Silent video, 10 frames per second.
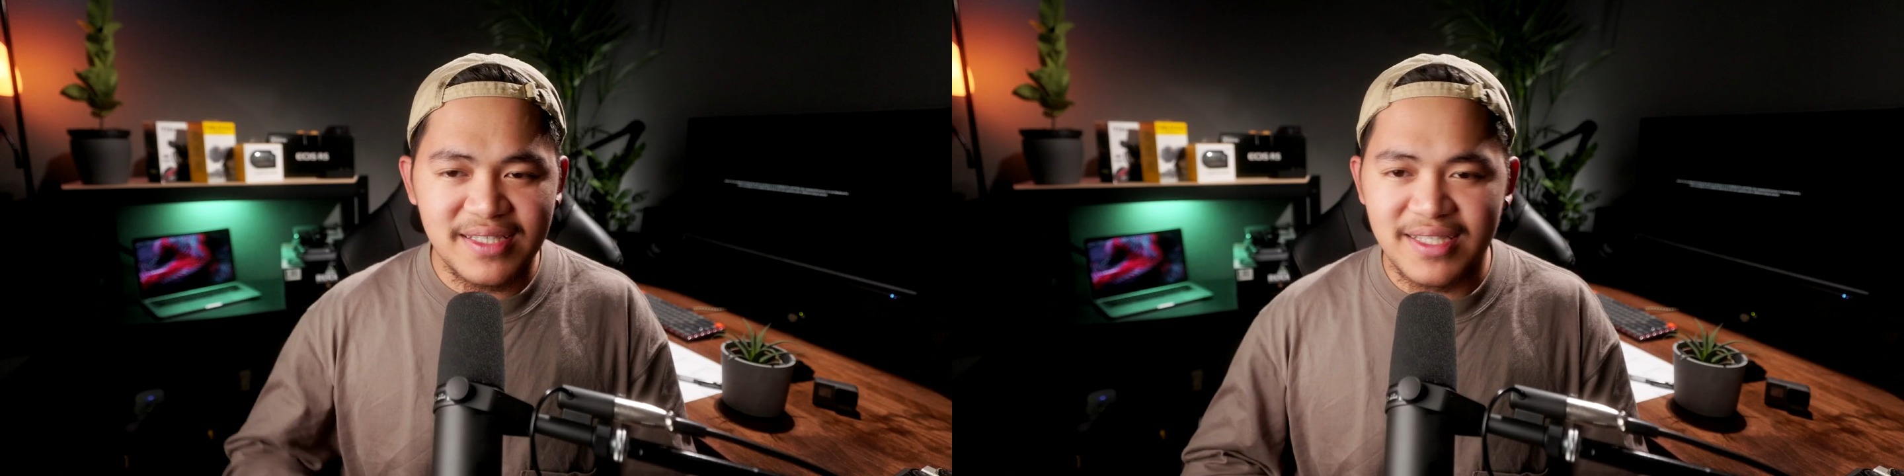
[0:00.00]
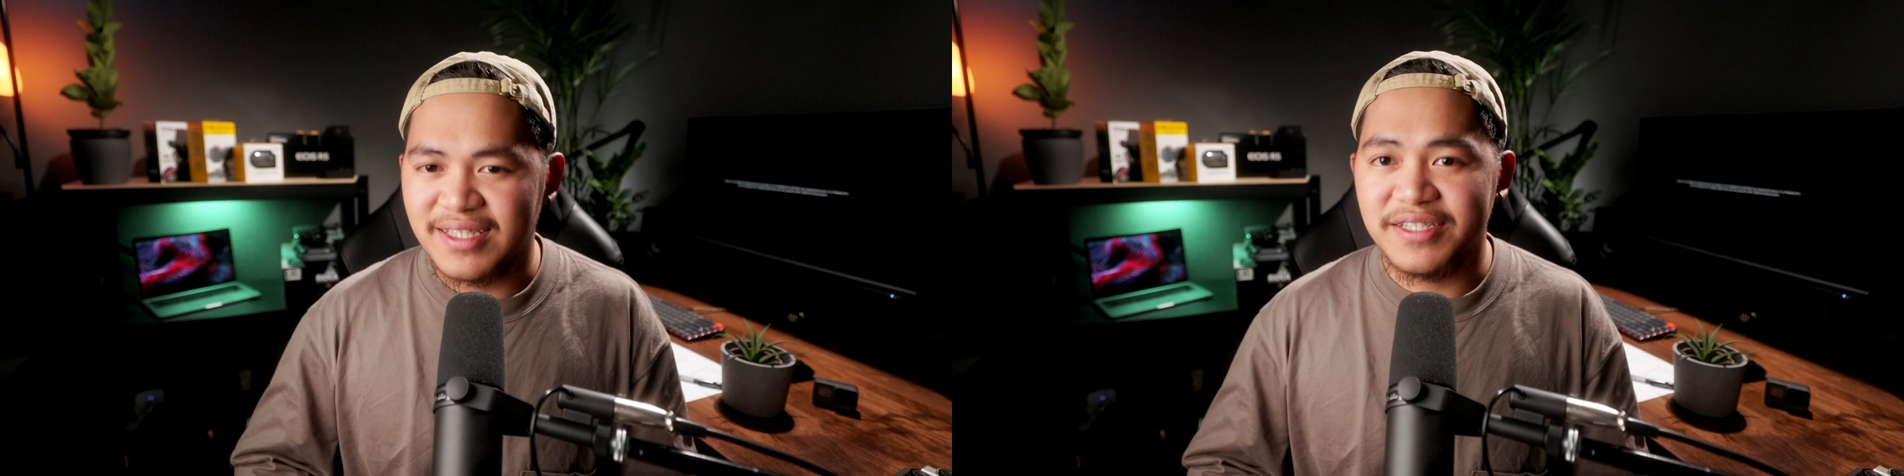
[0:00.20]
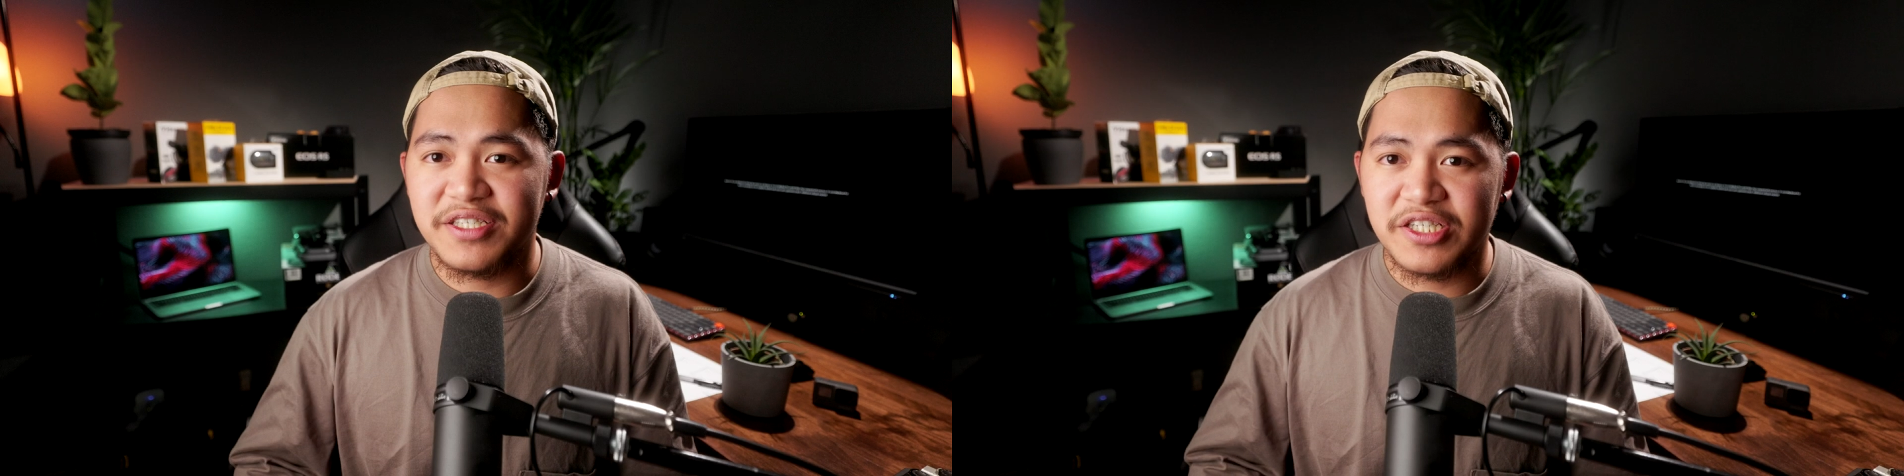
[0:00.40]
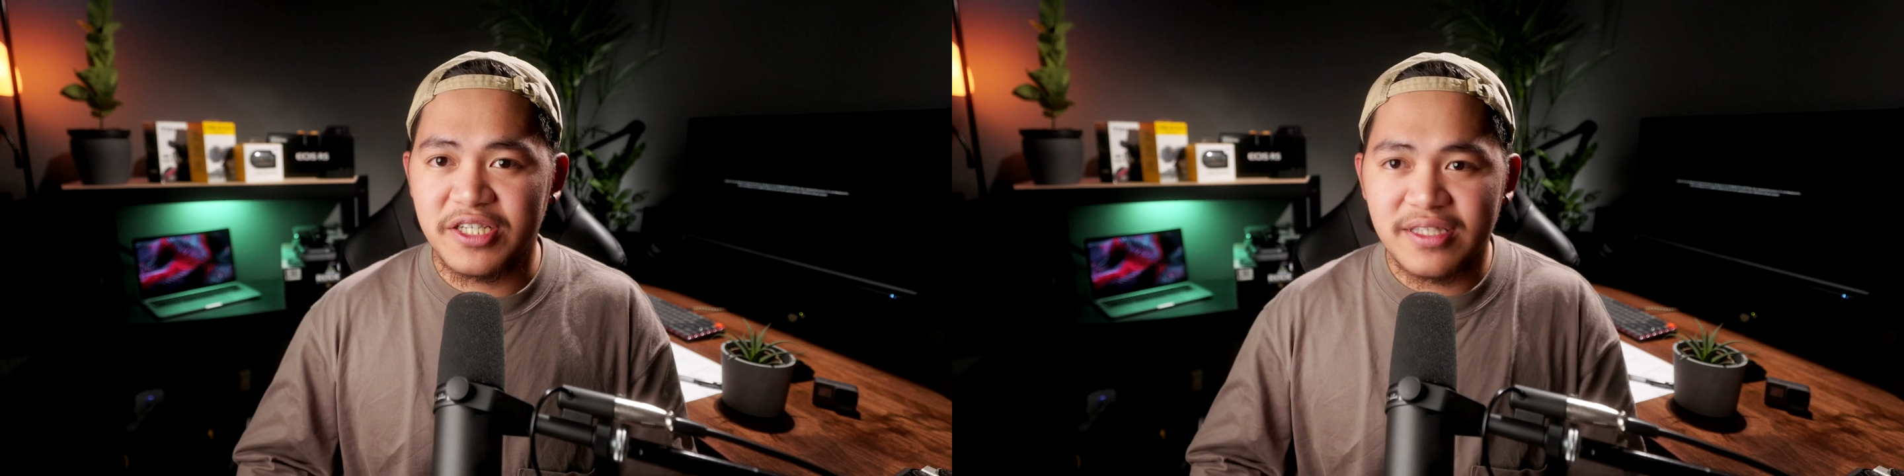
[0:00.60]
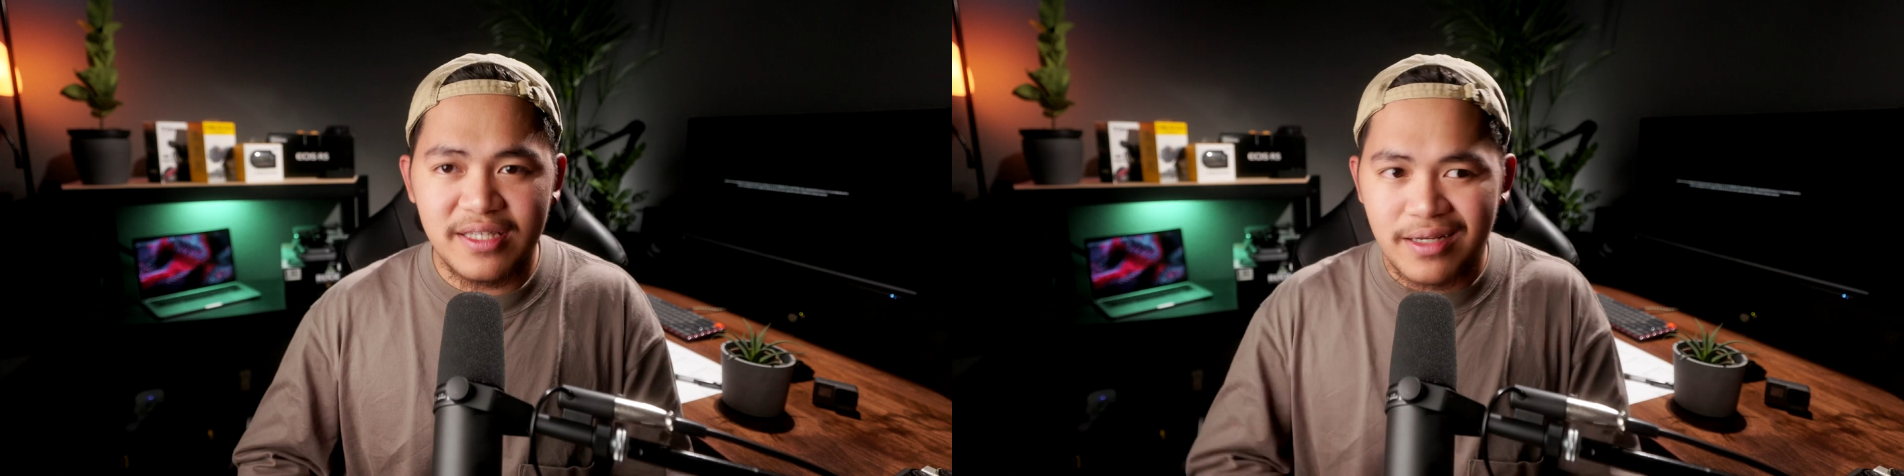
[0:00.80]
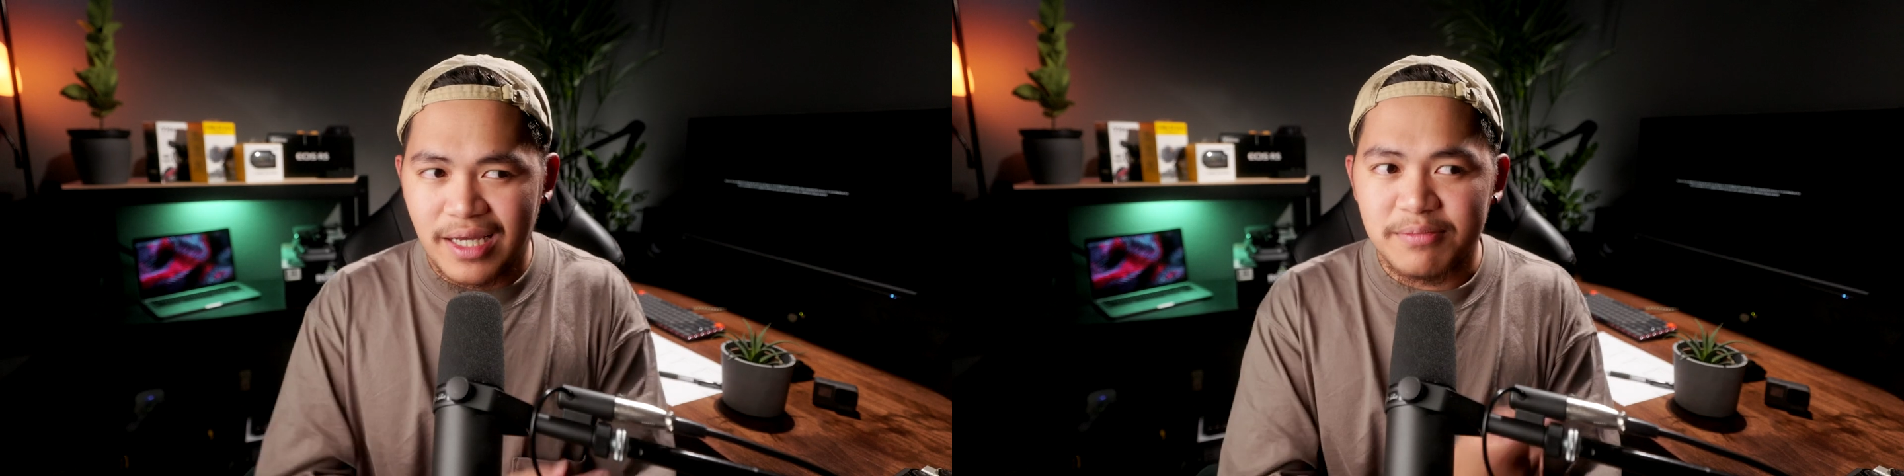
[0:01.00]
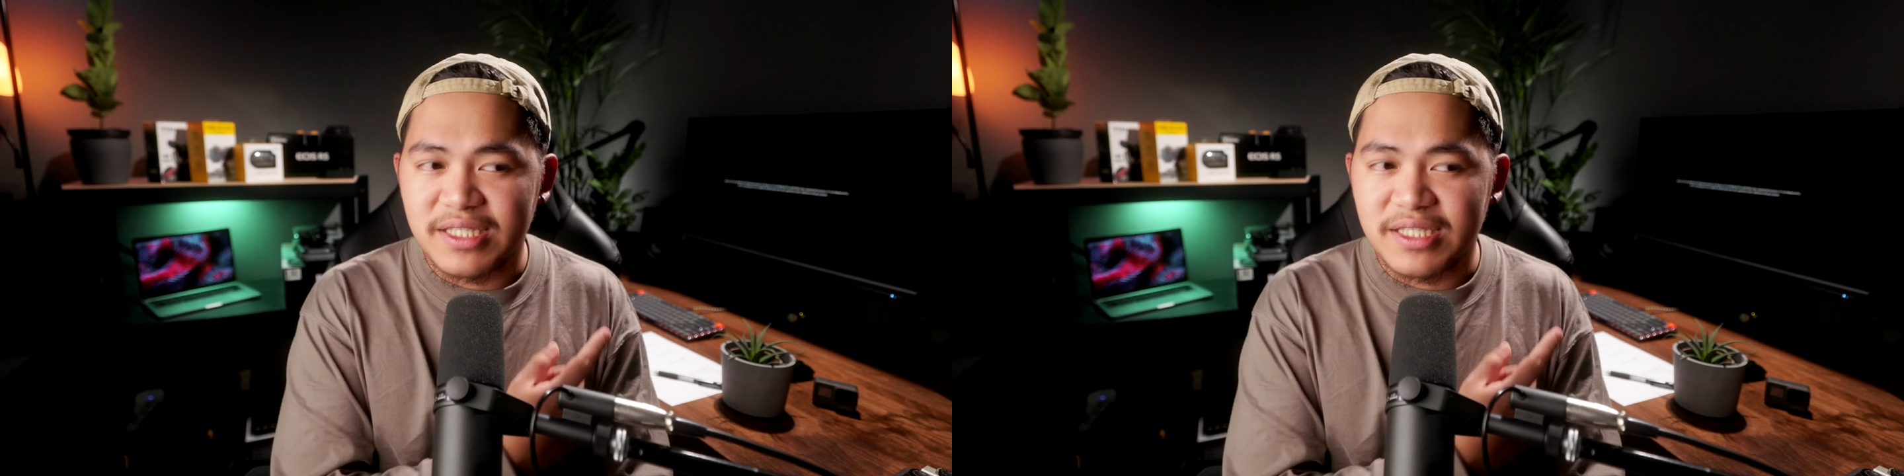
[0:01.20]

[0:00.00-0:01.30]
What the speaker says: instant decision that I'm